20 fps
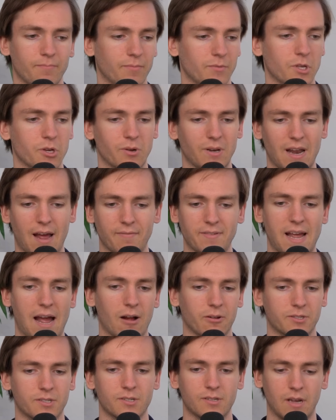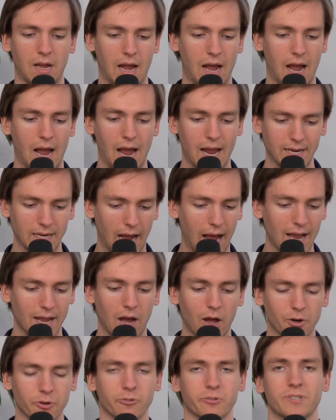You can have doubts. I
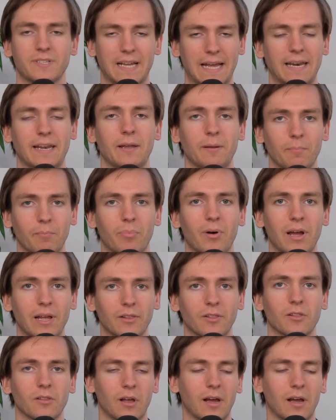understand it, but